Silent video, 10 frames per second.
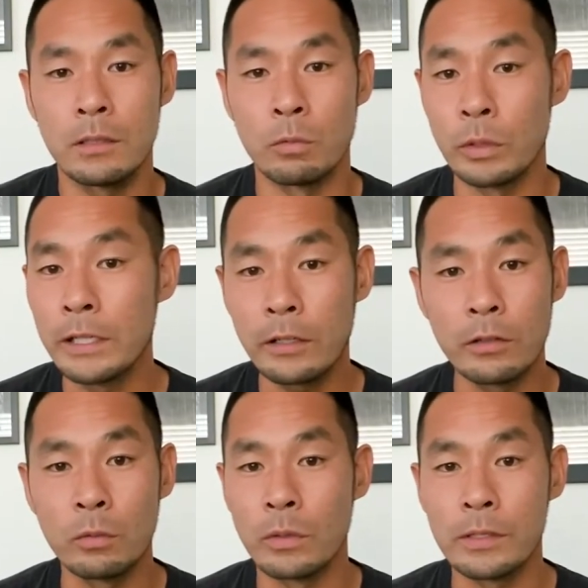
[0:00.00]
We are
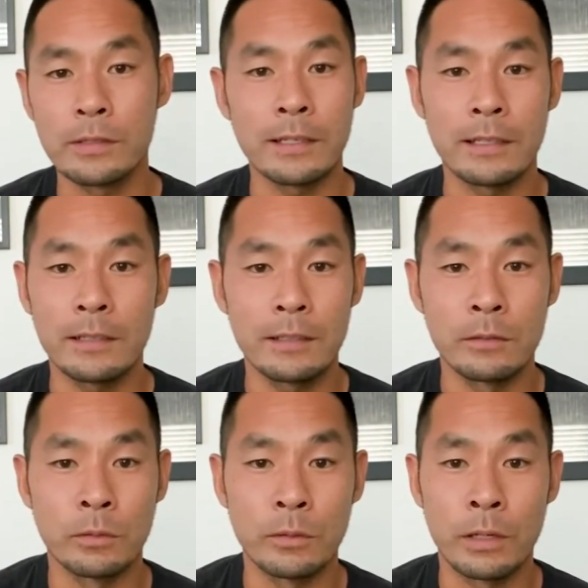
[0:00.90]
the ones that
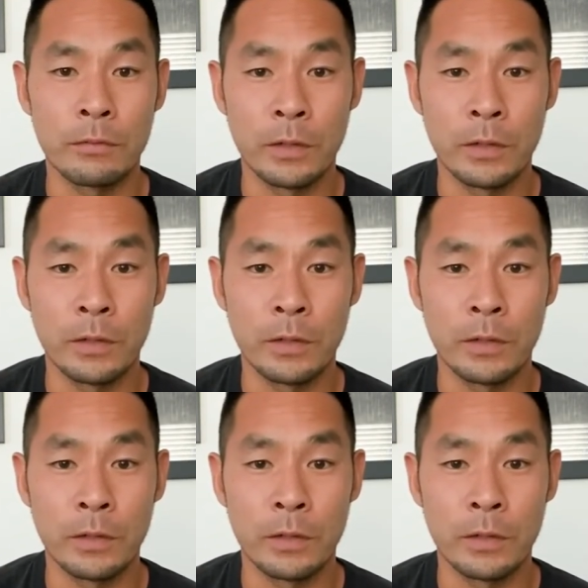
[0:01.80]
have